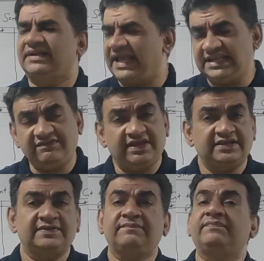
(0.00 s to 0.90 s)

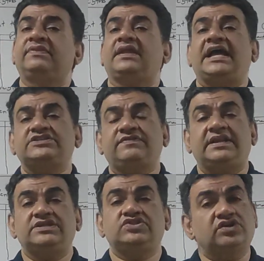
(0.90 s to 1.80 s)
Anyway, as
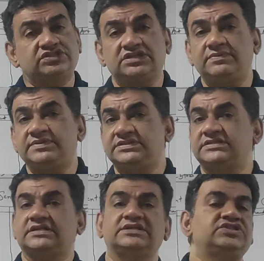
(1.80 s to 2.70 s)
far as your syllabus
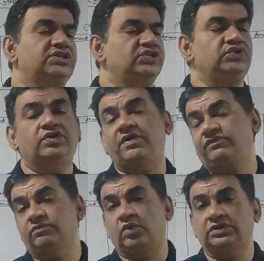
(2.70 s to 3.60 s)
is concerned, you don't have
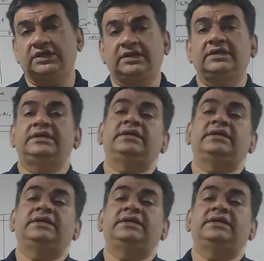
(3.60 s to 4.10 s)
to bother.